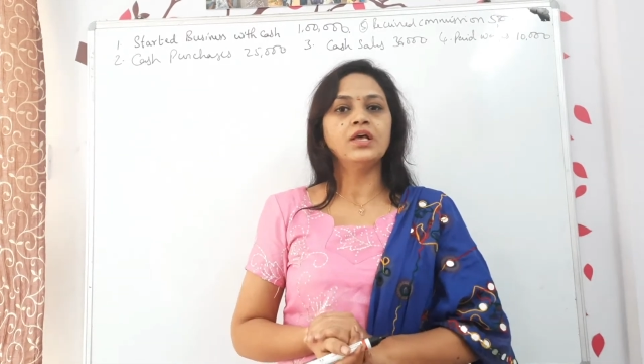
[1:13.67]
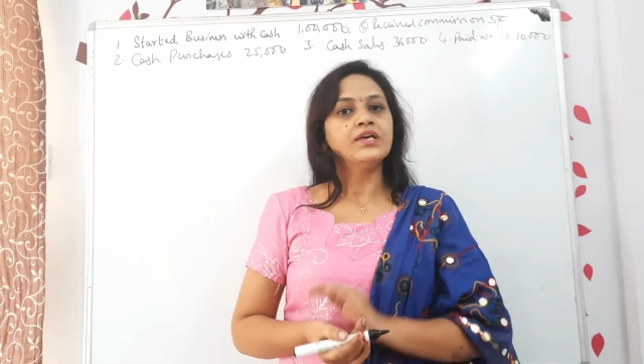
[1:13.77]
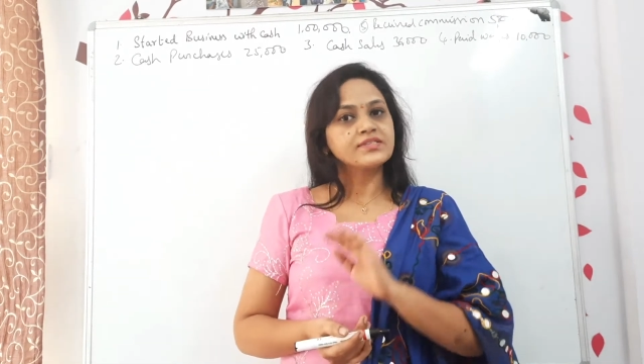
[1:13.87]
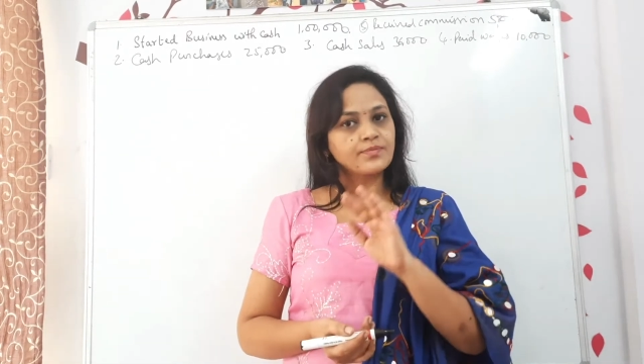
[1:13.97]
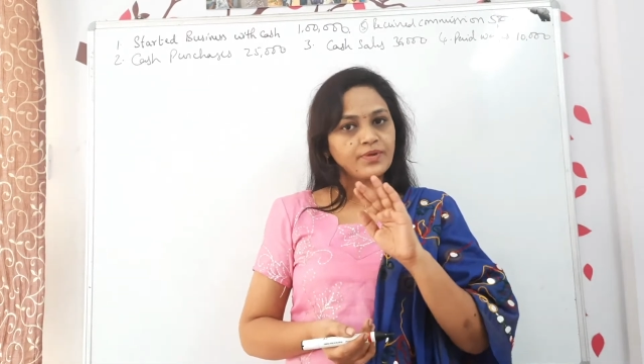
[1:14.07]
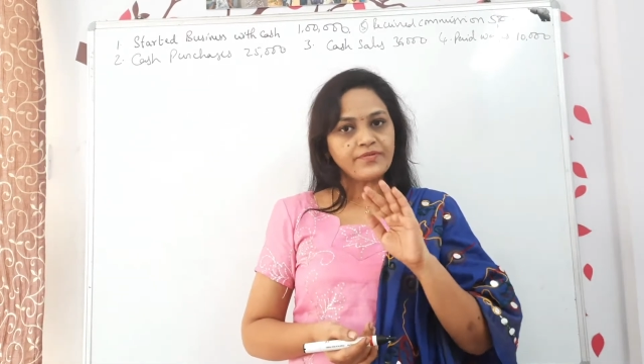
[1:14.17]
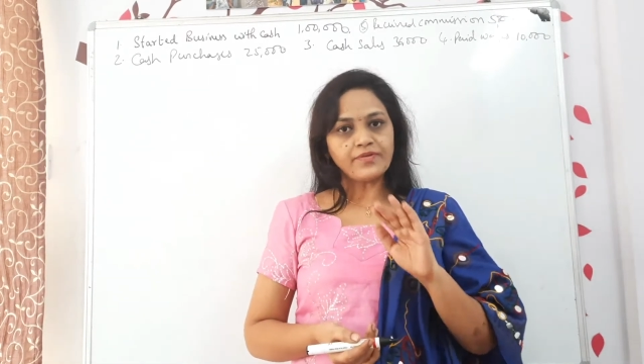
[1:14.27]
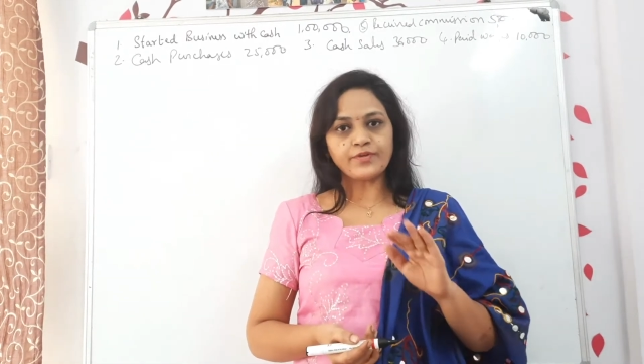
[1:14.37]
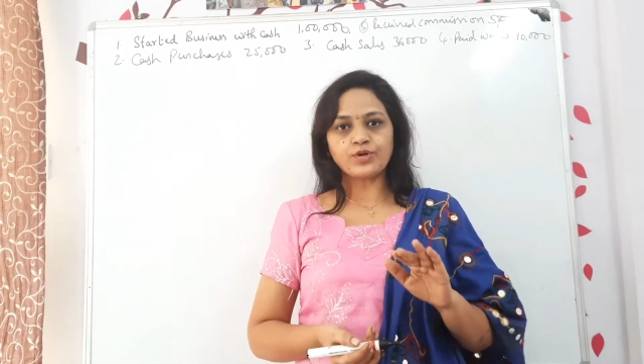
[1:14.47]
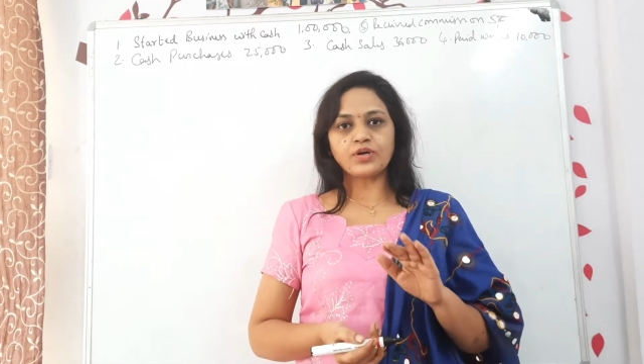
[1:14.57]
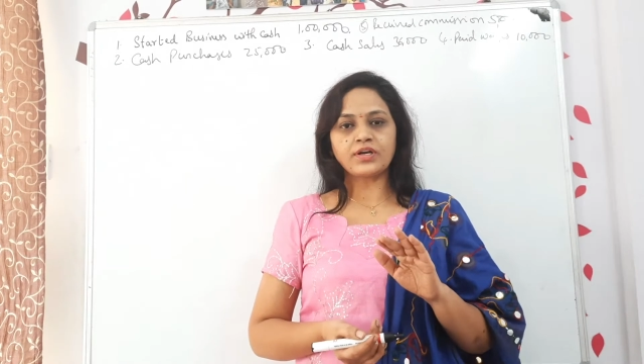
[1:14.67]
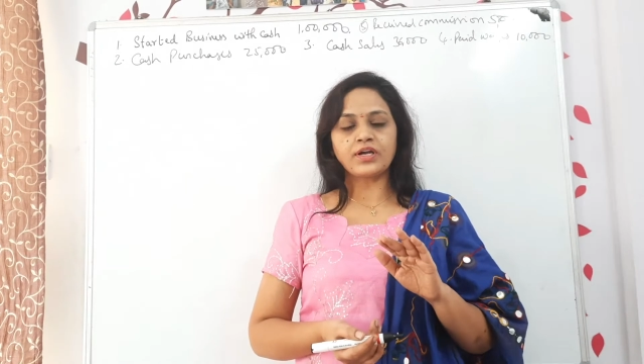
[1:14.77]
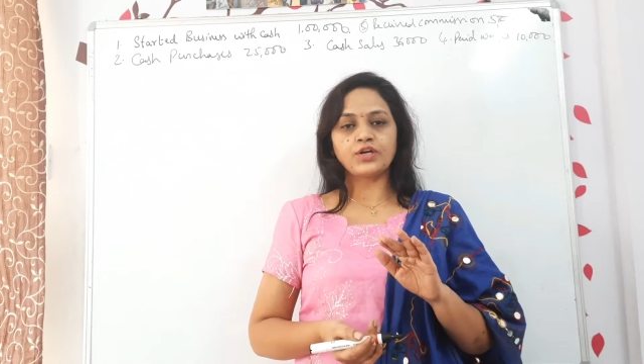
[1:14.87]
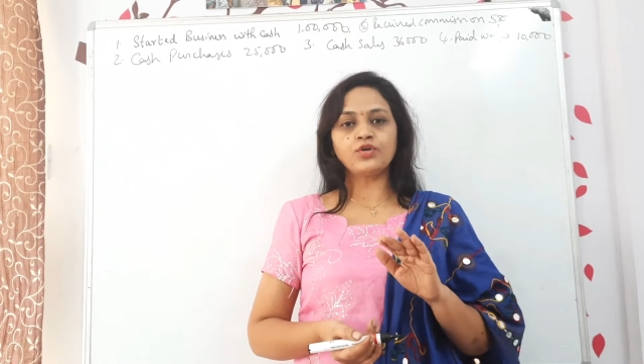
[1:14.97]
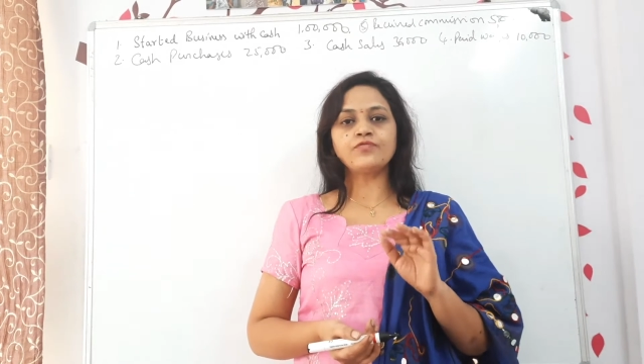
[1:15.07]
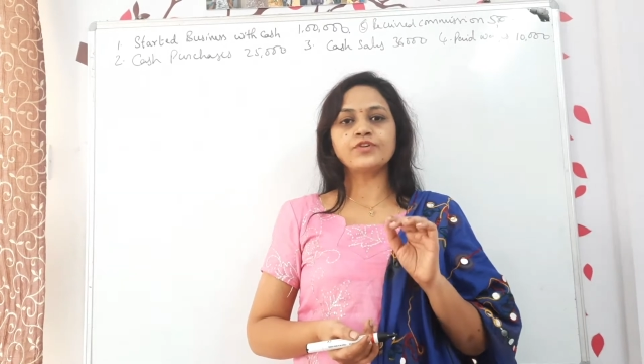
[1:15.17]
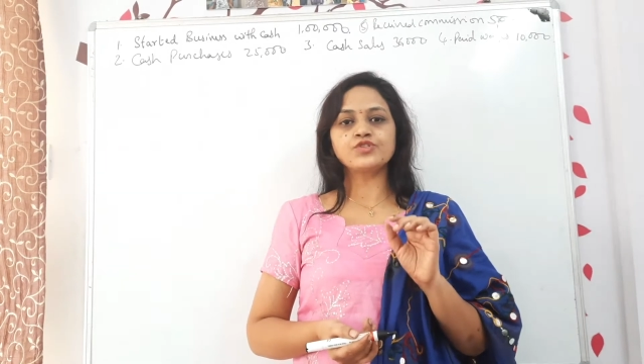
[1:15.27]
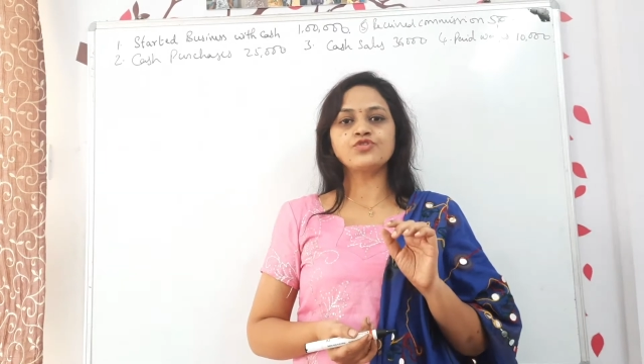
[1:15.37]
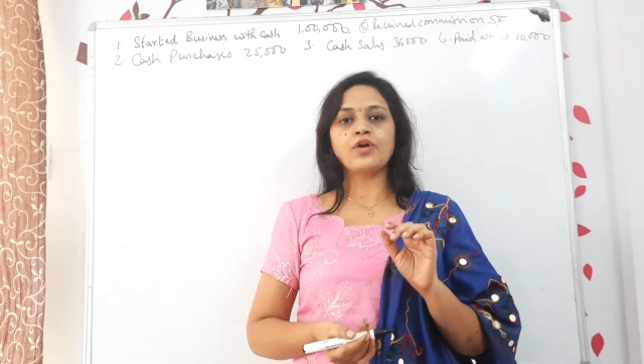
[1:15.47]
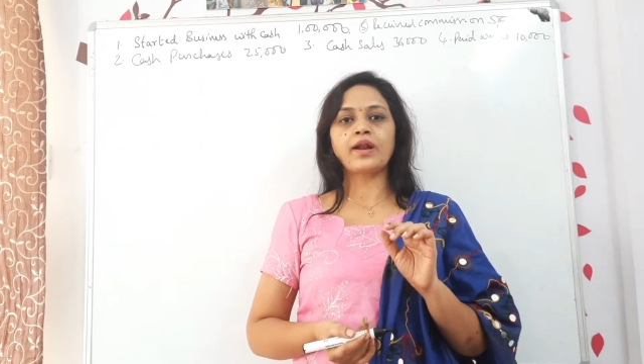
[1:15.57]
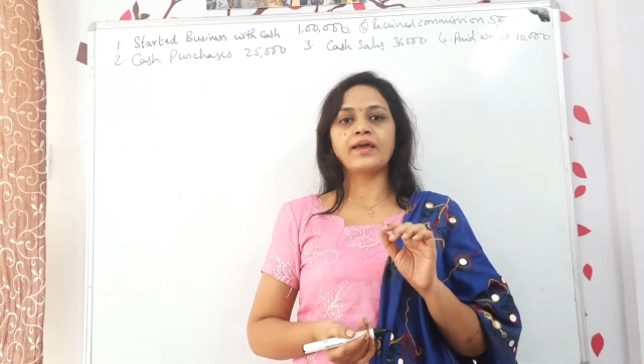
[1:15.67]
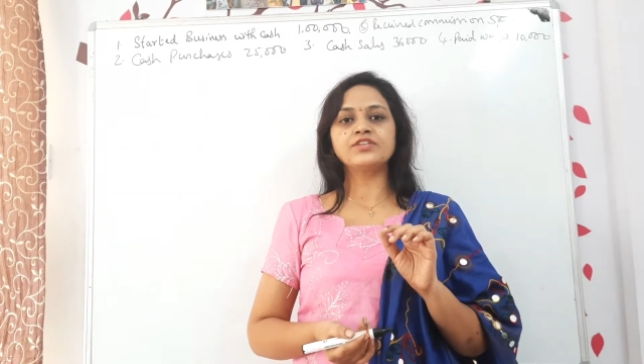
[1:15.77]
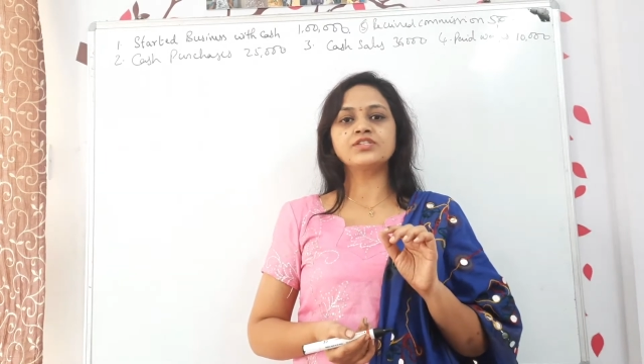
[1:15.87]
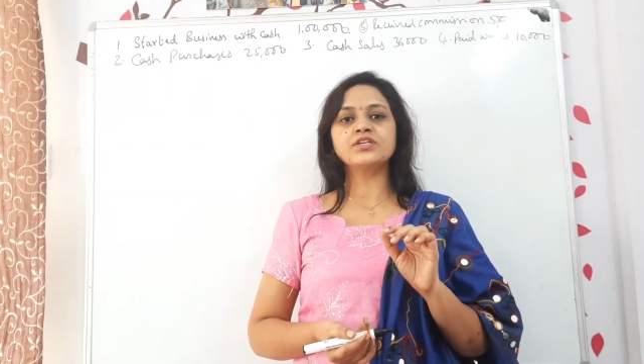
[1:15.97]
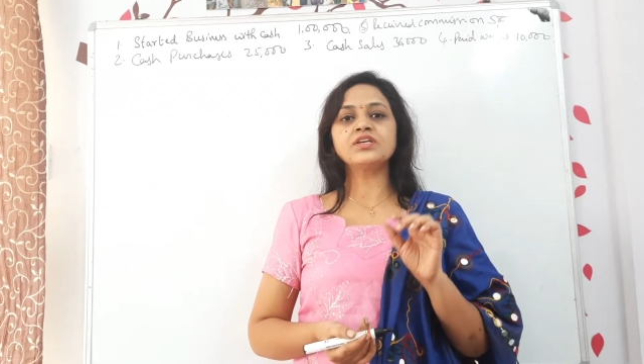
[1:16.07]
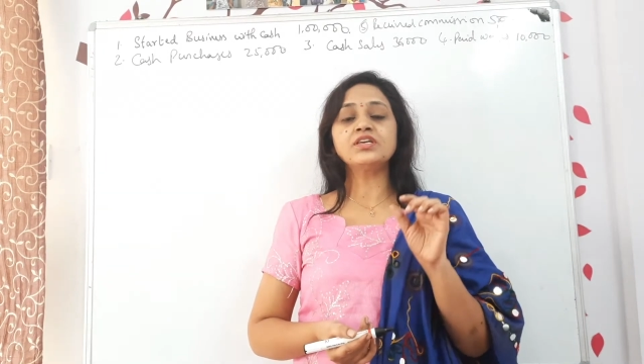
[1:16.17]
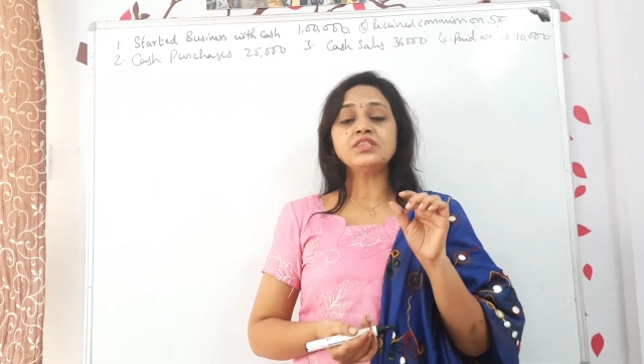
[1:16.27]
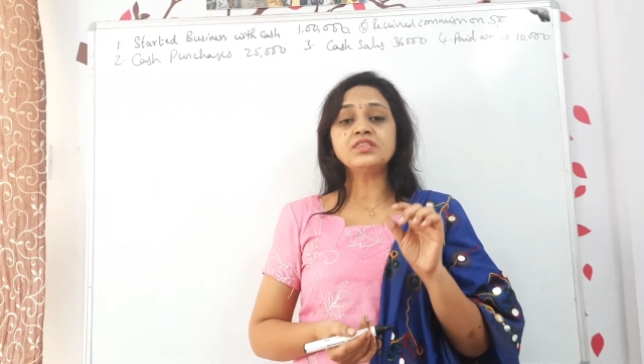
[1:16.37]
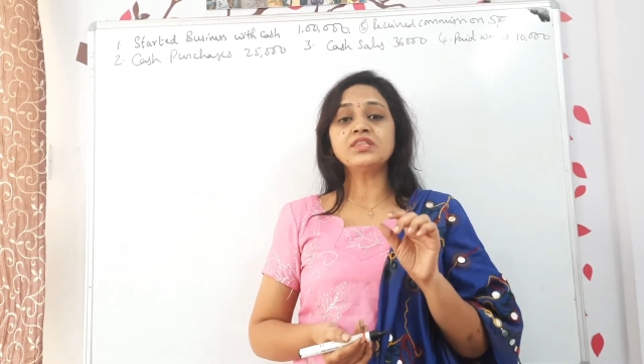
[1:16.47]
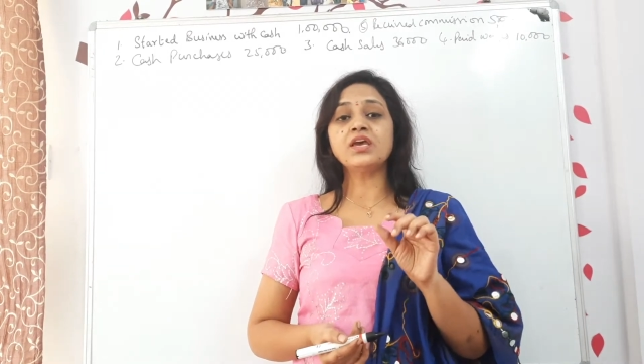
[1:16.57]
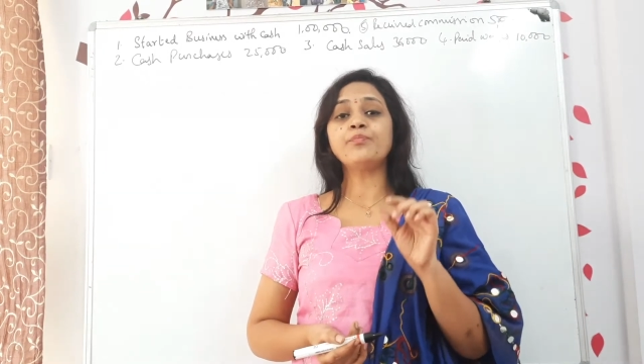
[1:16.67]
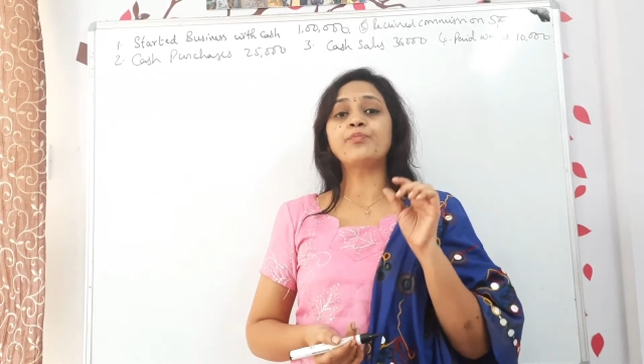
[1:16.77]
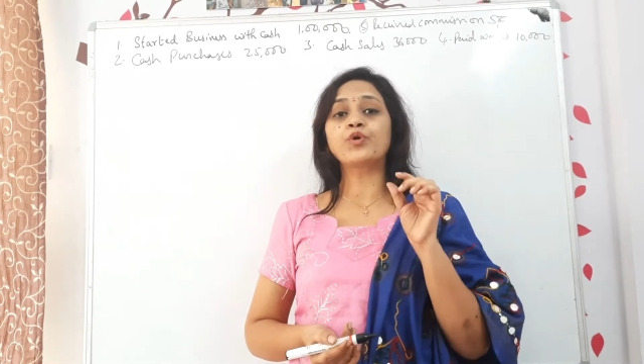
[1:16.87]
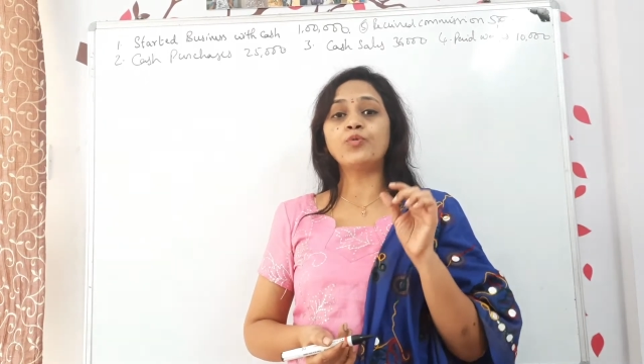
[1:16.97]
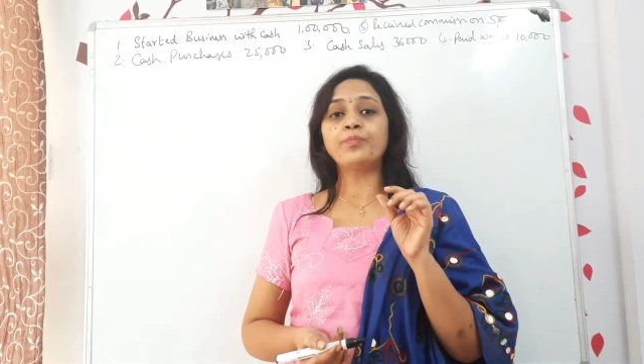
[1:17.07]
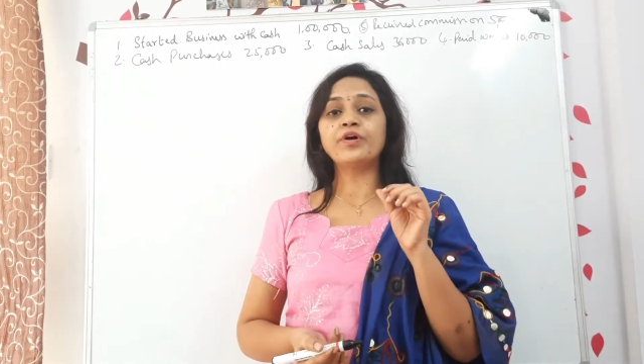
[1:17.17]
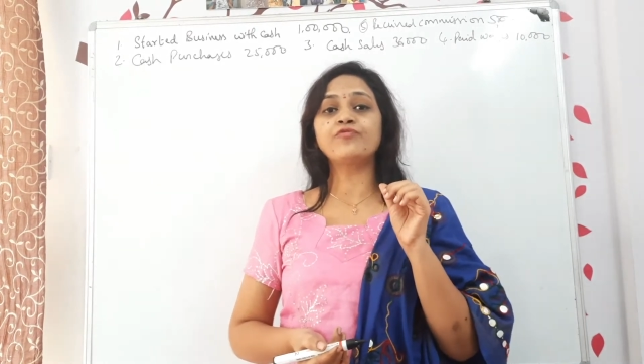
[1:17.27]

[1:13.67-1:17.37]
Simply we will not write down. First you are writing in a proper